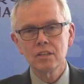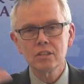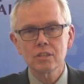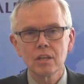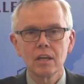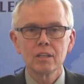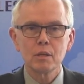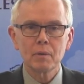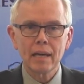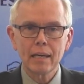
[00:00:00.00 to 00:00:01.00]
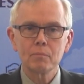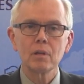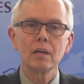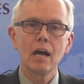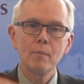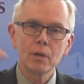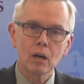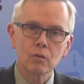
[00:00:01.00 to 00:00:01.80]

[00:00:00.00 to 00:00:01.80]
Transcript: And this is something I kept coming